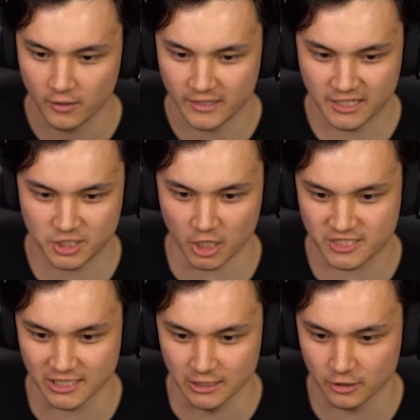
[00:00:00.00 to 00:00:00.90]
They just got
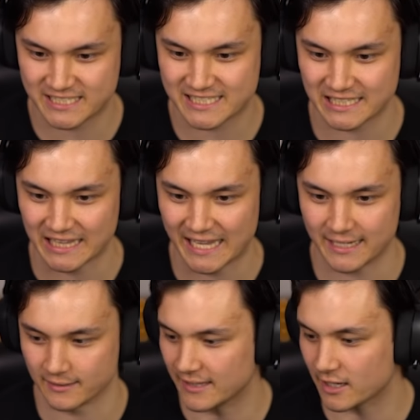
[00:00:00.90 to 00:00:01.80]
literally
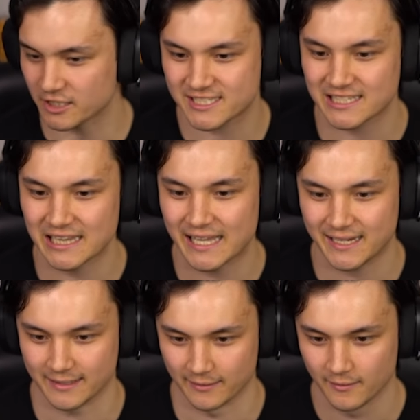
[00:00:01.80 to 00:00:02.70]
slain. They got
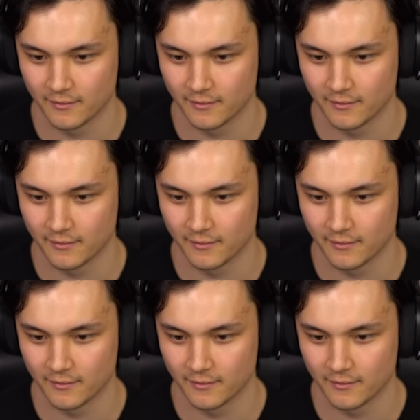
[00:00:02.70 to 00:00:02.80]
slain.